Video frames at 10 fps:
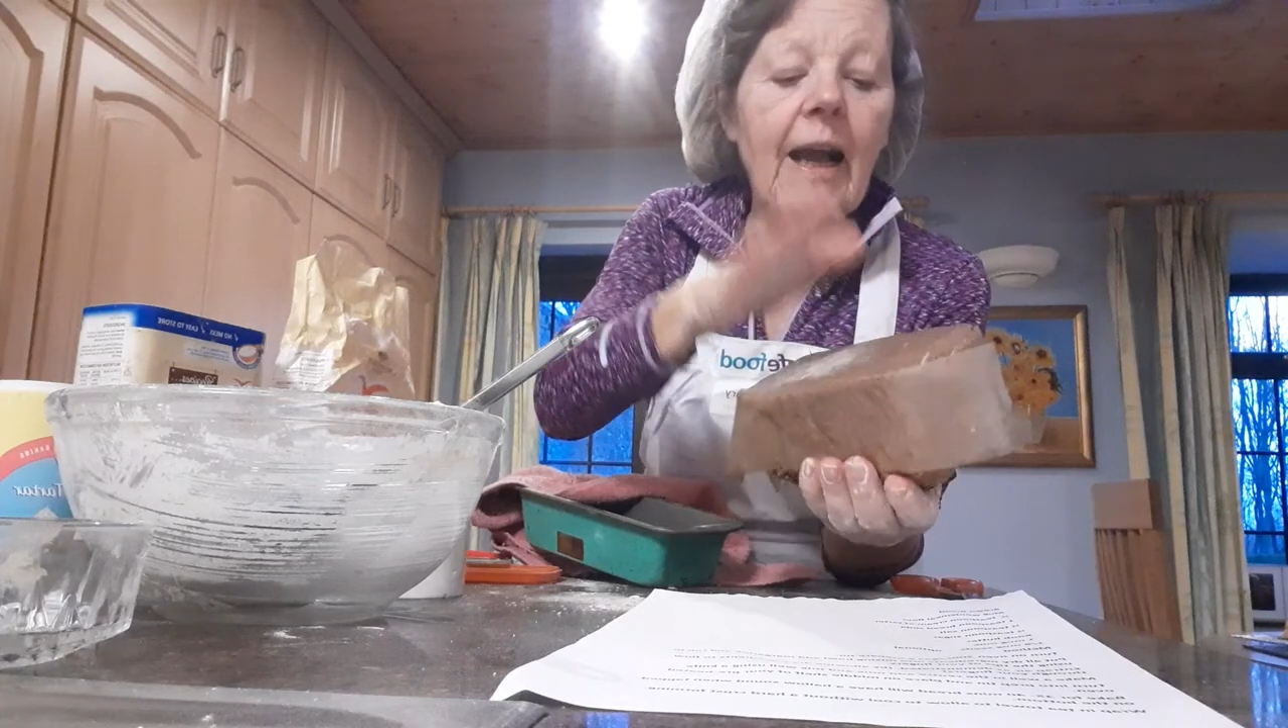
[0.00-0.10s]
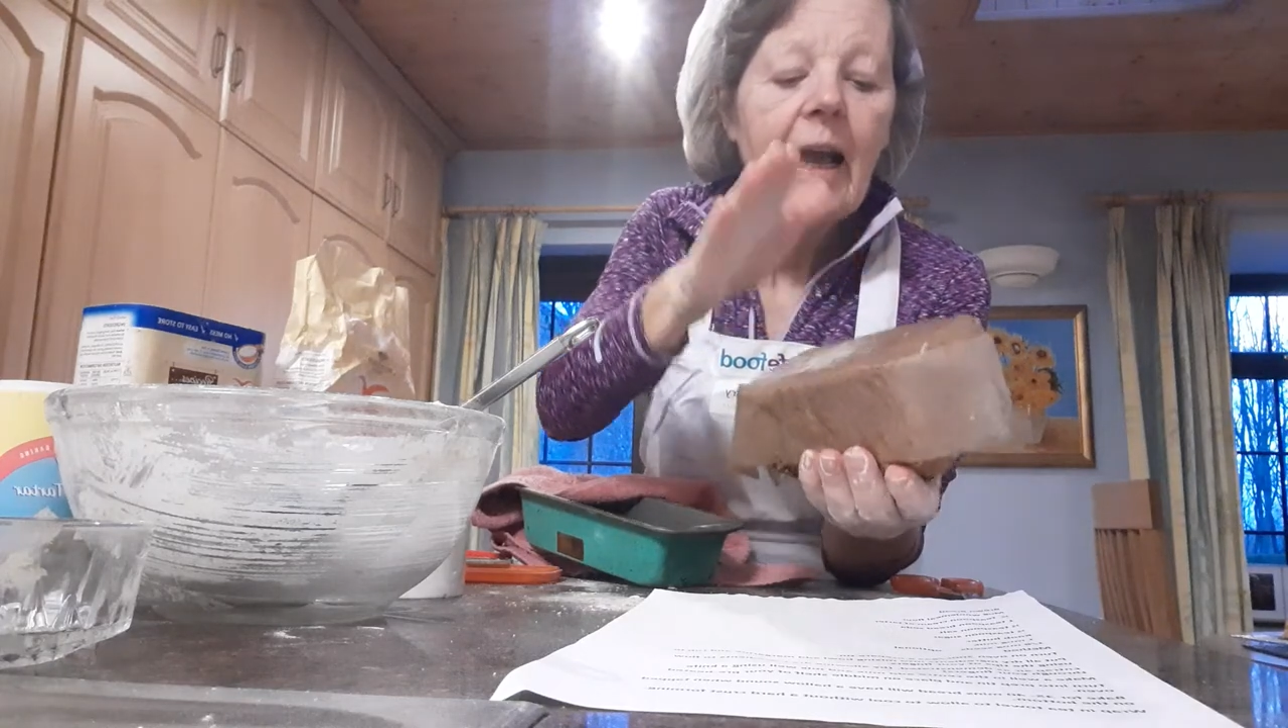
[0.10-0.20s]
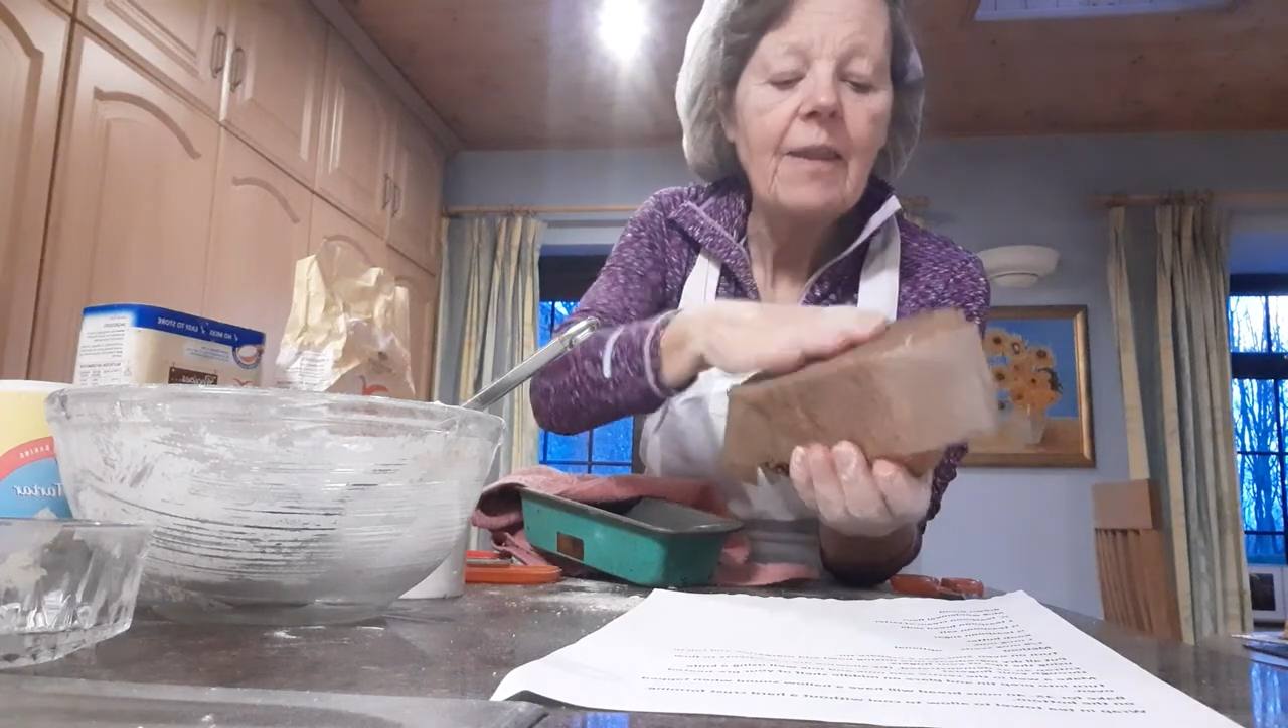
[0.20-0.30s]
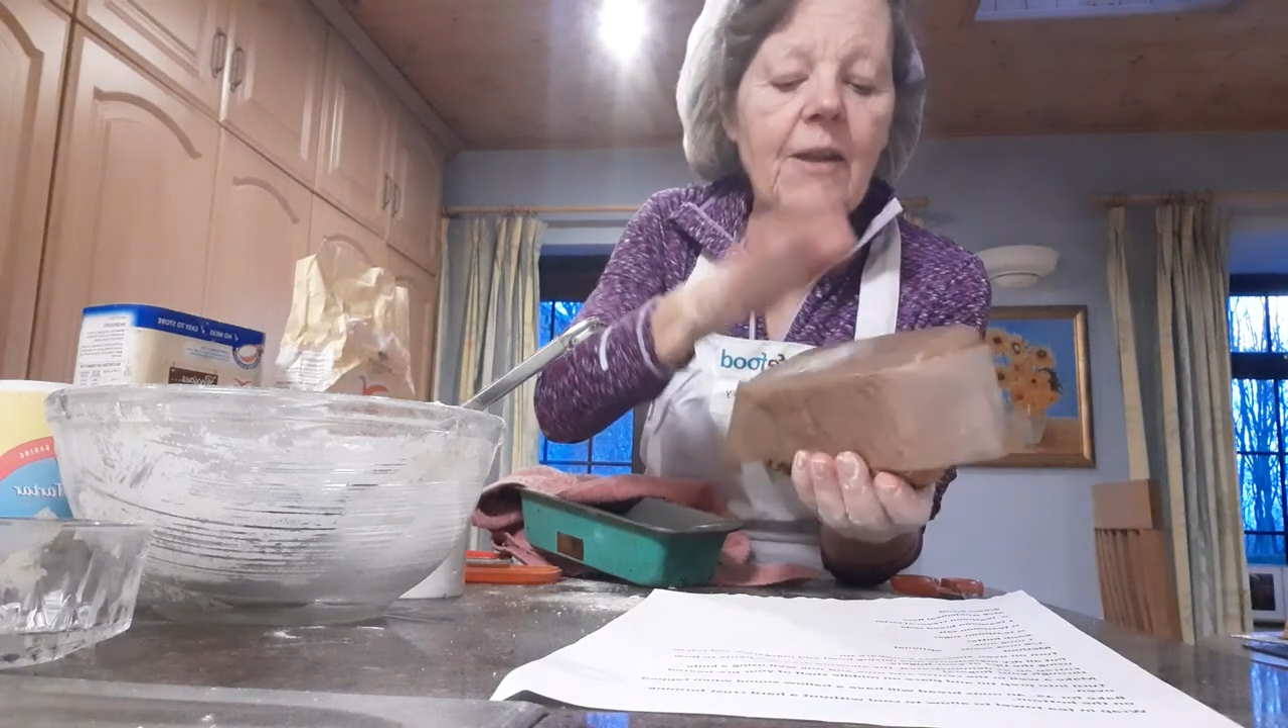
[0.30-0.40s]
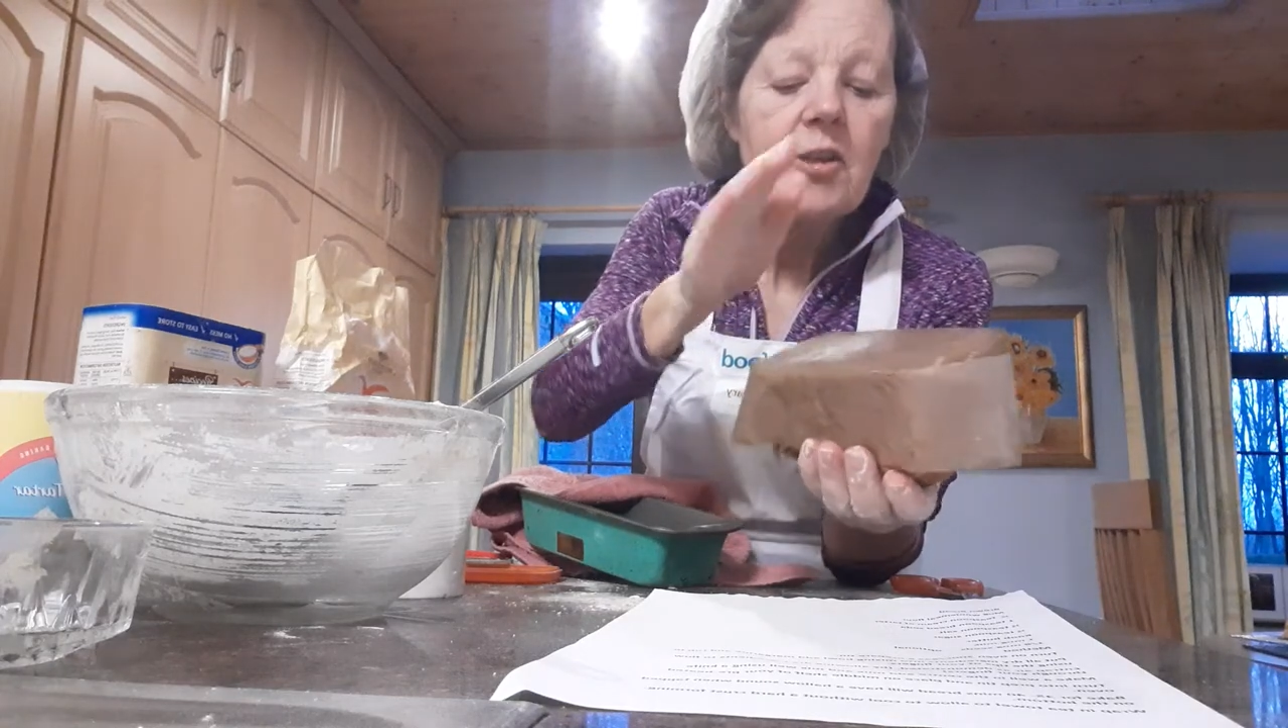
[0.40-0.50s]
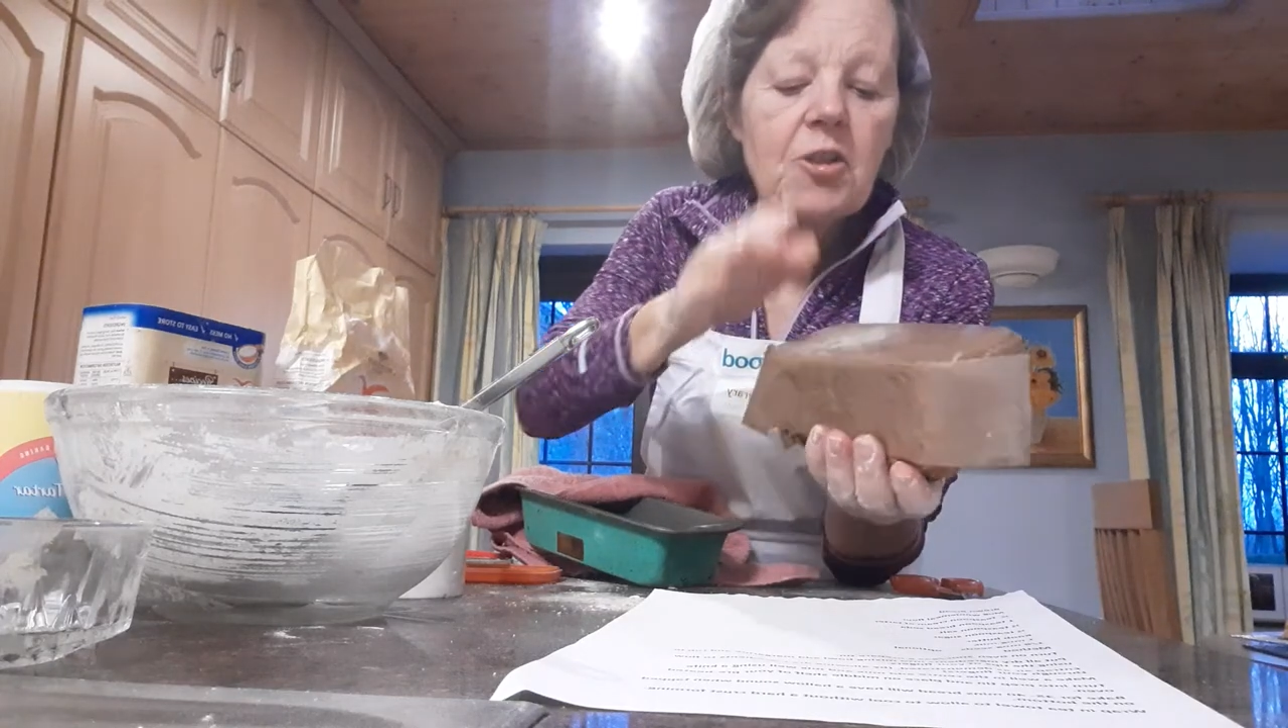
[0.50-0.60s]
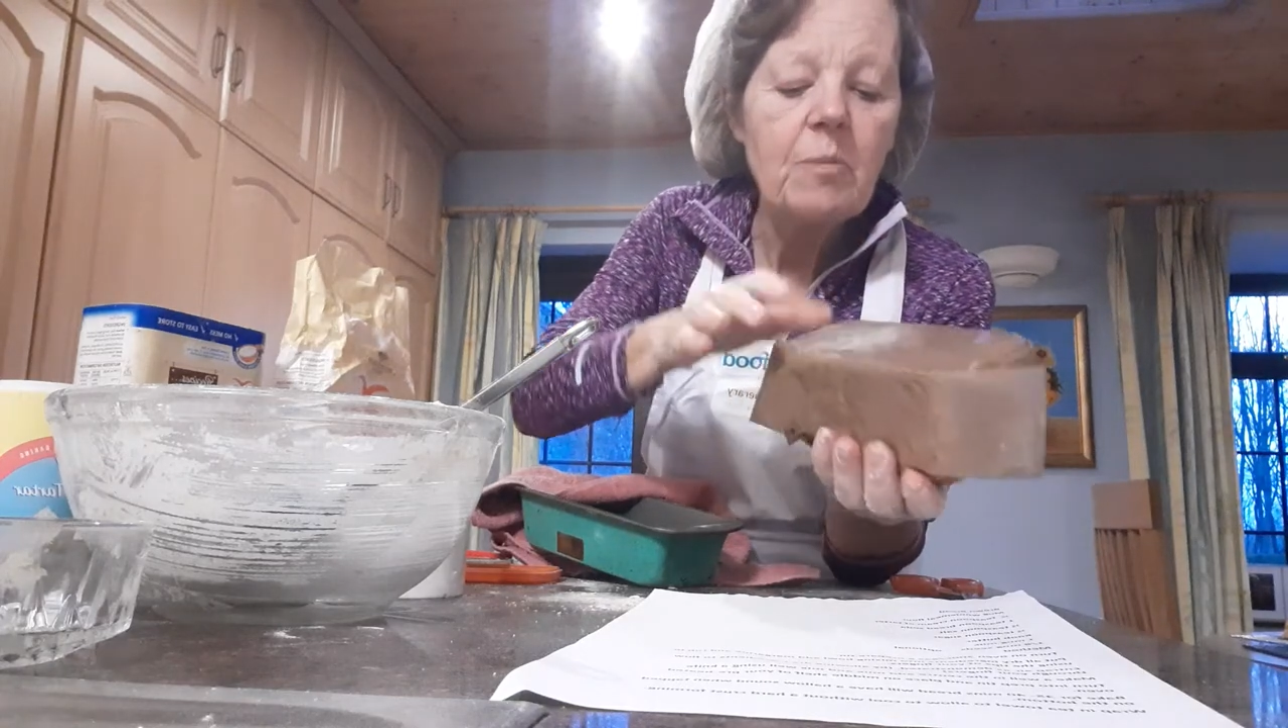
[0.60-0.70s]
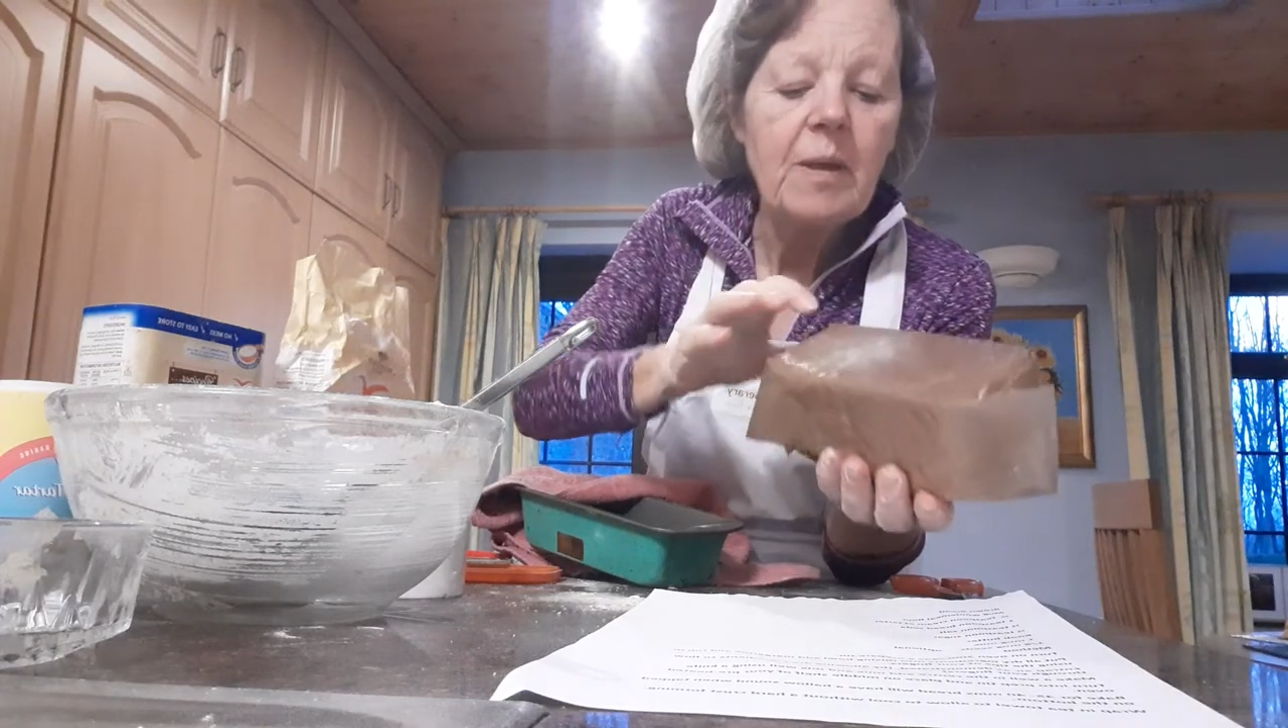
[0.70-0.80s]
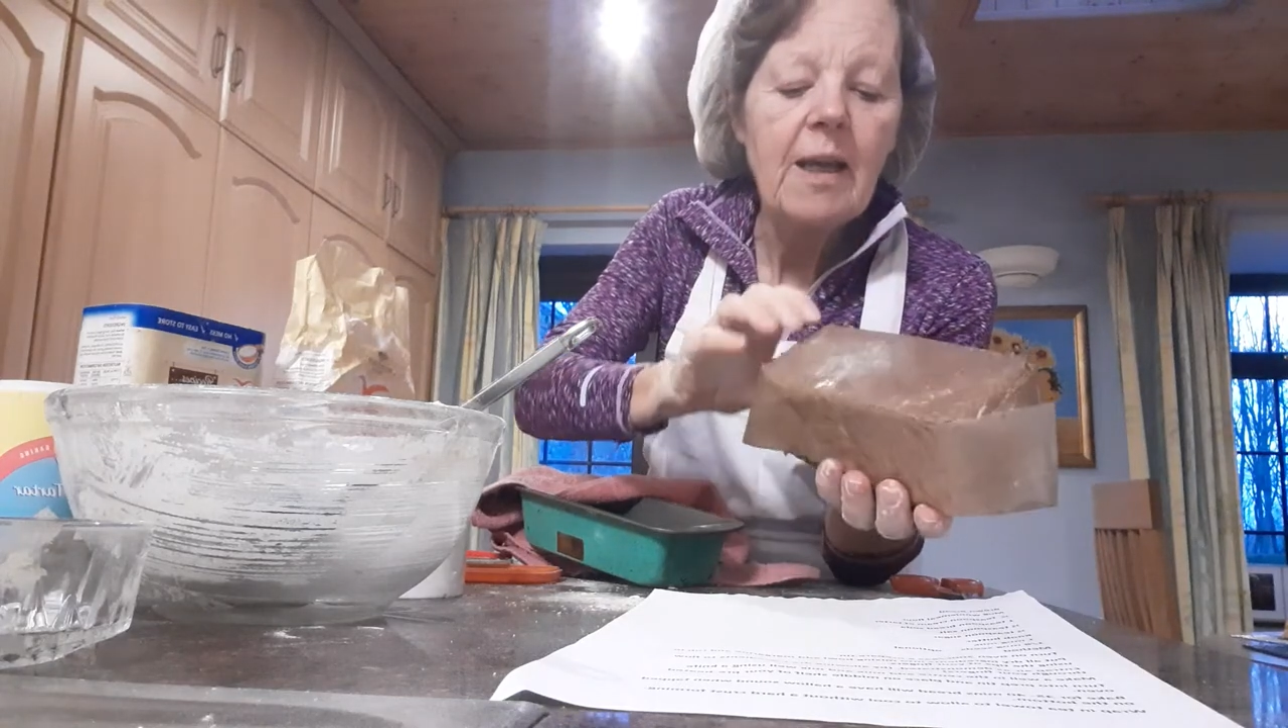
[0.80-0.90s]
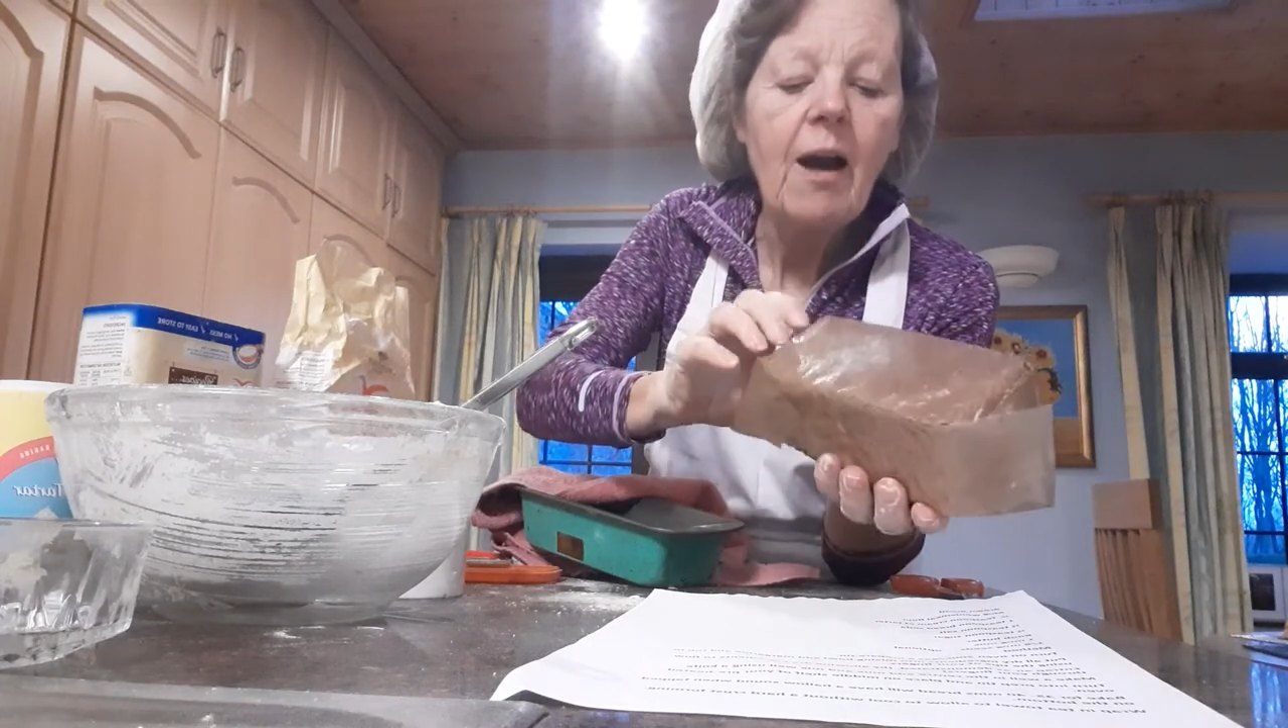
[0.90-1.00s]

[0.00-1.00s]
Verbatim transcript: and there should be a